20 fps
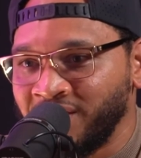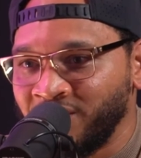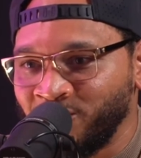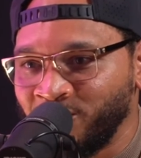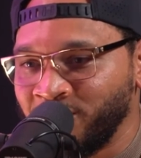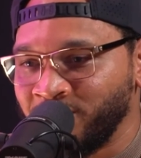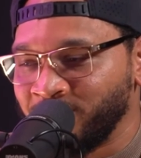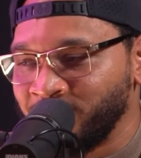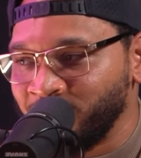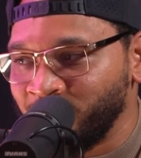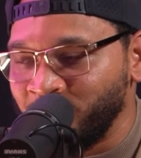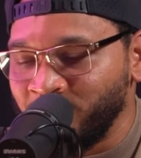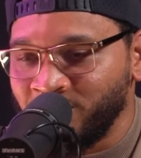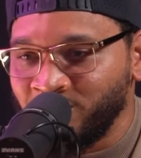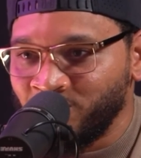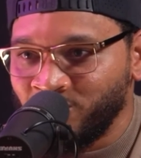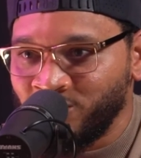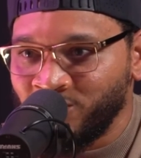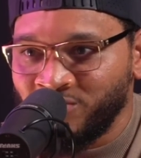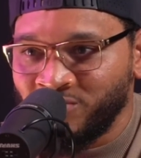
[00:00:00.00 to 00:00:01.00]
We're going
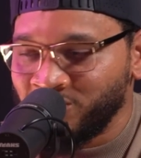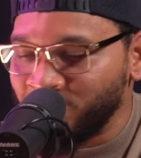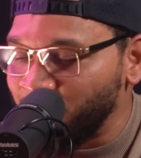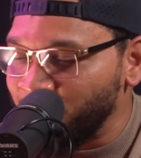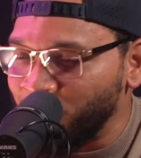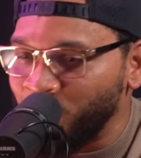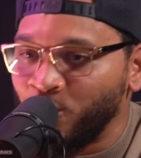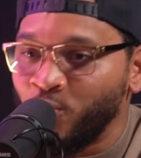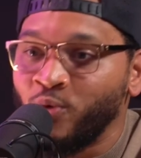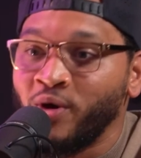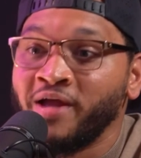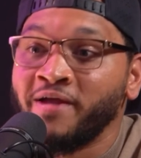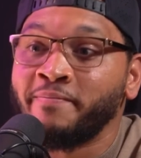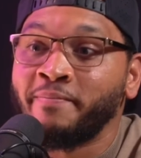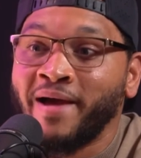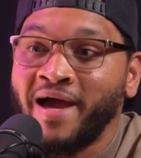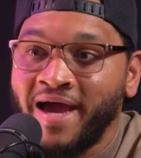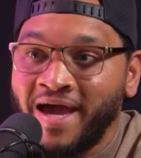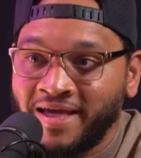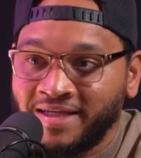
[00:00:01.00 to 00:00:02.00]
to go way
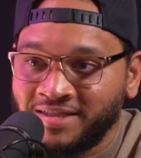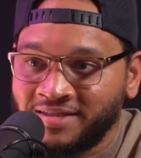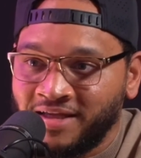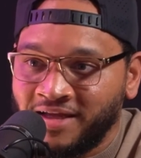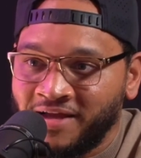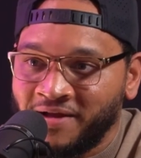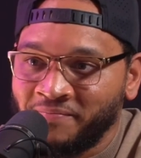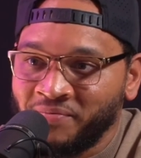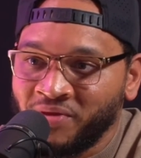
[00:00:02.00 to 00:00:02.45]
past that.